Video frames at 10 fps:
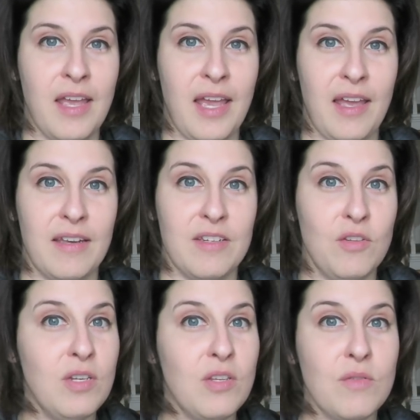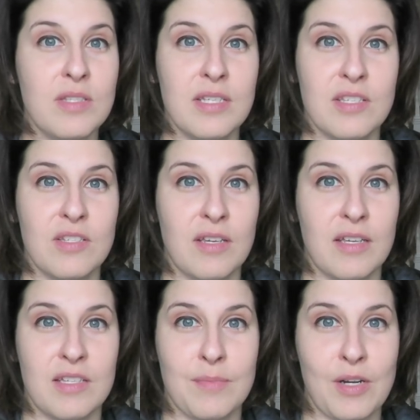And you can use this
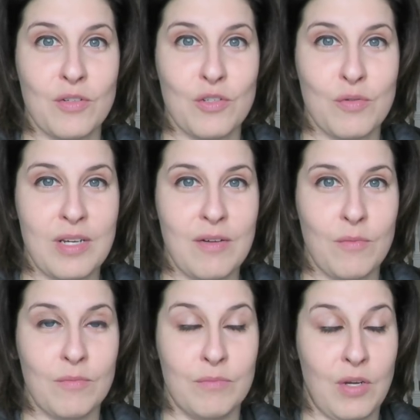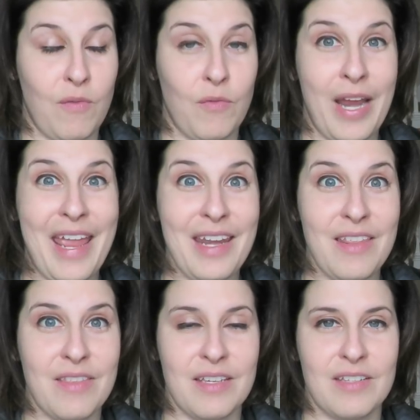uh, special treat you know, for
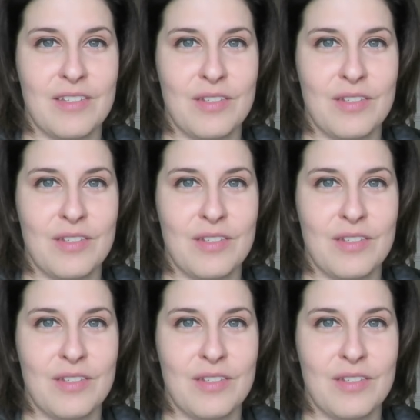anything.